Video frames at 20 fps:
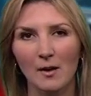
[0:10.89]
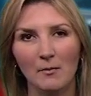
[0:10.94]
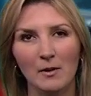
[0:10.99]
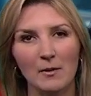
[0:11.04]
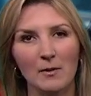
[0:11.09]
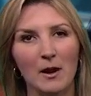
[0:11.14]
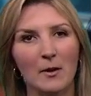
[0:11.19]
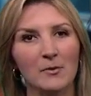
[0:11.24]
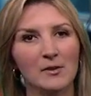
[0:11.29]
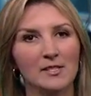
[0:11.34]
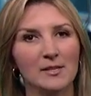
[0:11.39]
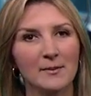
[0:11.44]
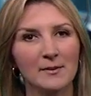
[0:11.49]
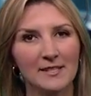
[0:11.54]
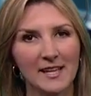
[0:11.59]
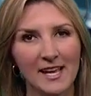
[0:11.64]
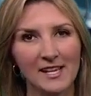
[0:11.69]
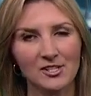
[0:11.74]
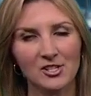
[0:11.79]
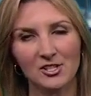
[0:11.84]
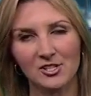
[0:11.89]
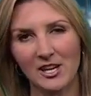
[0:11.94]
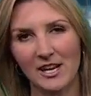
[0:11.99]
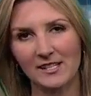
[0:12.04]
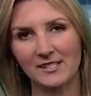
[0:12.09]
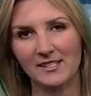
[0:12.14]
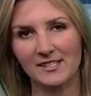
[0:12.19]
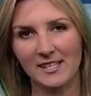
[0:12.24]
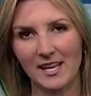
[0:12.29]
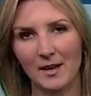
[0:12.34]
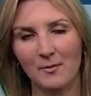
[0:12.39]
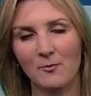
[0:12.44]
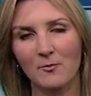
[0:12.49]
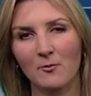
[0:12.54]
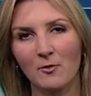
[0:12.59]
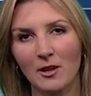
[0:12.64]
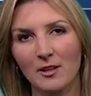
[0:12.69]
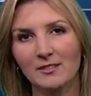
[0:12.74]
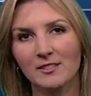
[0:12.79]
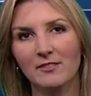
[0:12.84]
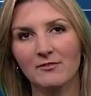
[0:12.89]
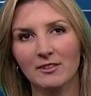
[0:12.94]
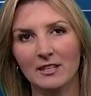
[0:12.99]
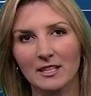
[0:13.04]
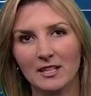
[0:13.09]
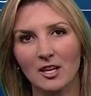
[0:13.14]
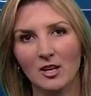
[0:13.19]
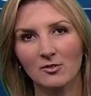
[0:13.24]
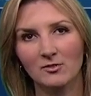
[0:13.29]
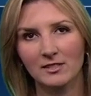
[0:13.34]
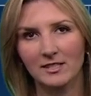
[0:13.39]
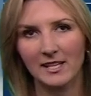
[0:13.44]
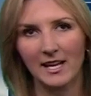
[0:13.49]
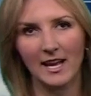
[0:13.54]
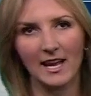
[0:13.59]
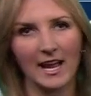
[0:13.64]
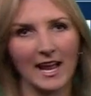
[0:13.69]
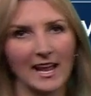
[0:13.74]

But our precipitation chances stay relatively low today